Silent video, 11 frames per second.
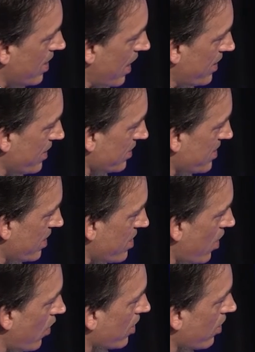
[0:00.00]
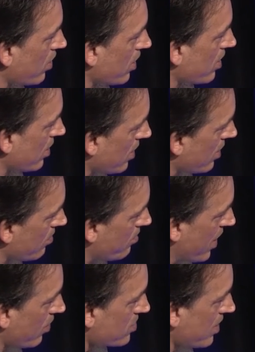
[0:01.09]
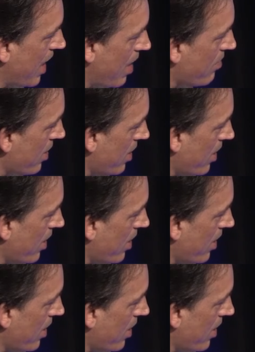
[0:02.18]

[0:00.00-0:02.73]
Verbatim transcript: And uh, Neil said, No, I'll go to uh, Baker's lab